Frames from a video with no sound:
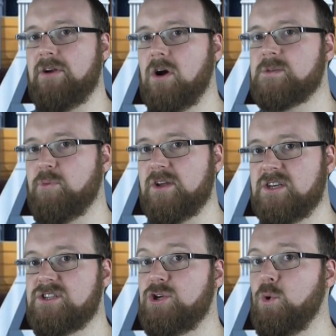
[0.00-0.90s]
Paradox
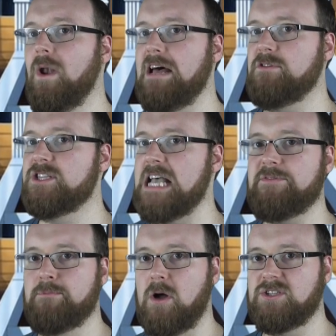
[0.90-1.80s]
Brothers 2 level
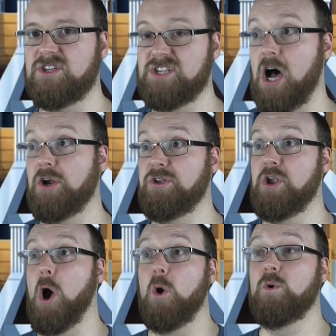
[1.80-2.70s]
7 monsters are
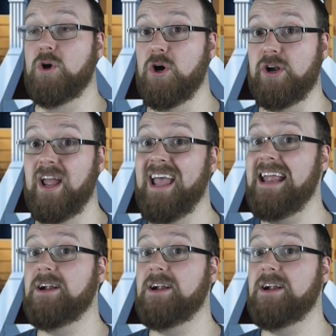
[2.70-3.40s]
no good,